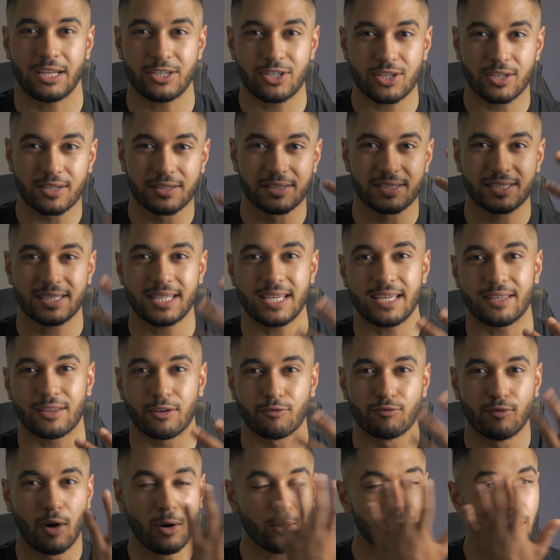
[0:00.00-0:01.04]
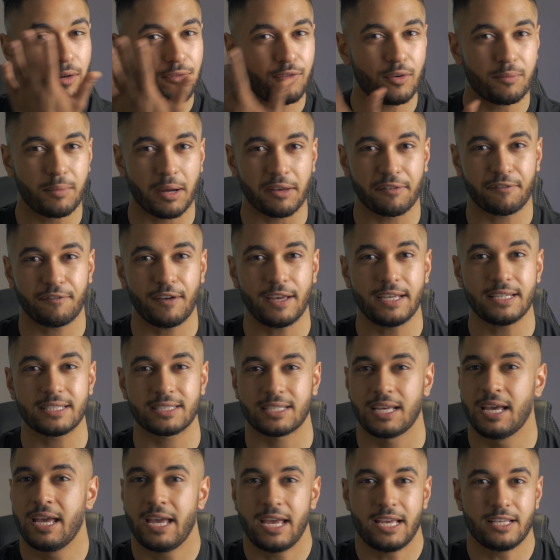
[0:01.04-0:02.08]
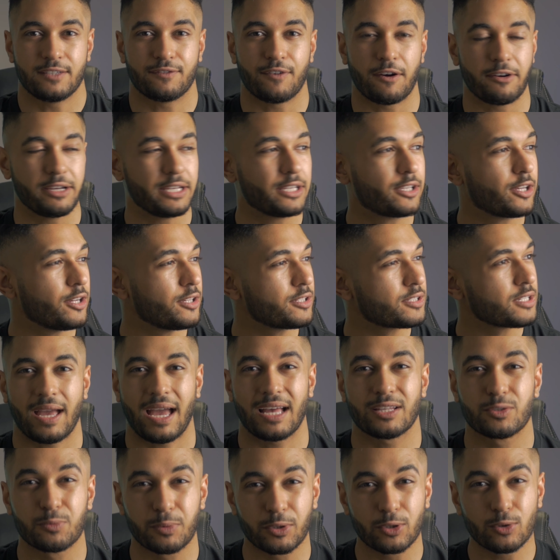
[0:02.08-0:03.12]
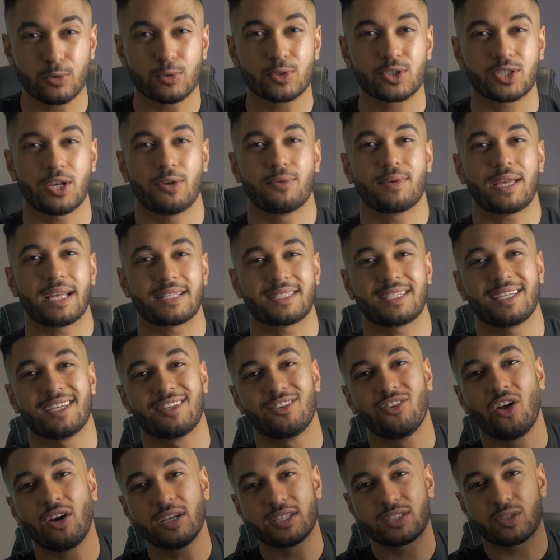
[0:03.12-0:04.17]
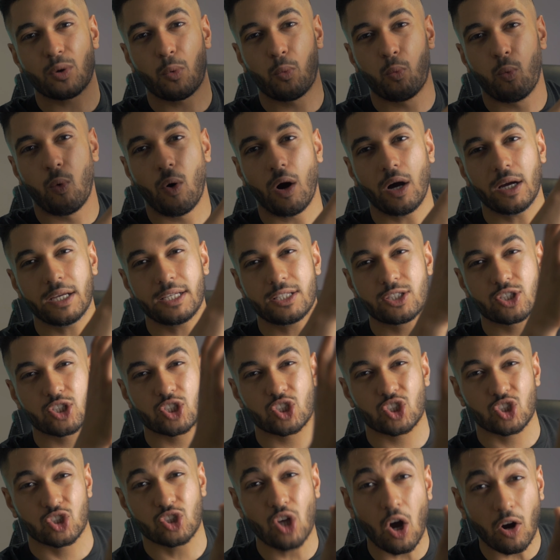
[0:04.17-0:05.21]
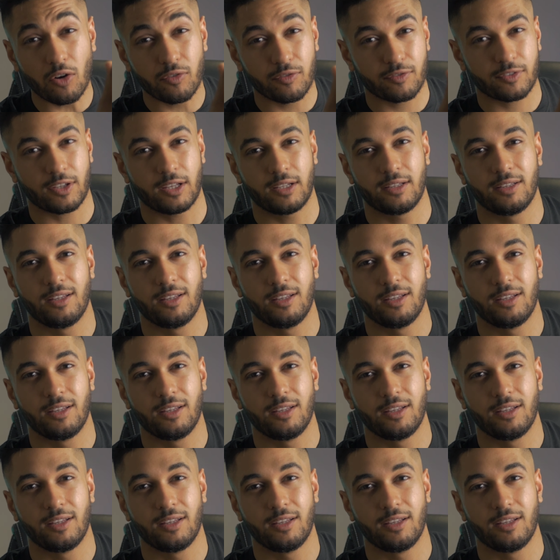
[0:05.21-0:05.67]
as you can see, the roll off on my face is very good, and we're also getting a nice wide soft